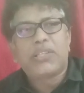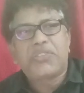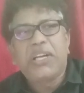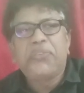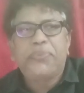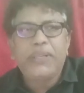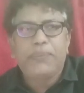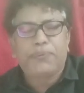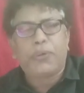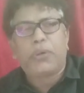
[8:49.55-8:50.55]
Street
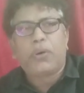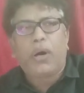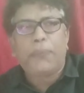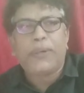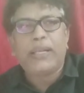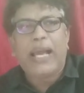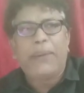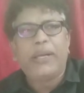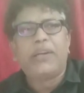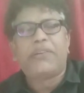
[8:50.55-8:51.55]
photo of his
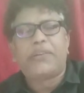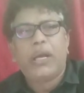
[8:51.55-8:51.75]
having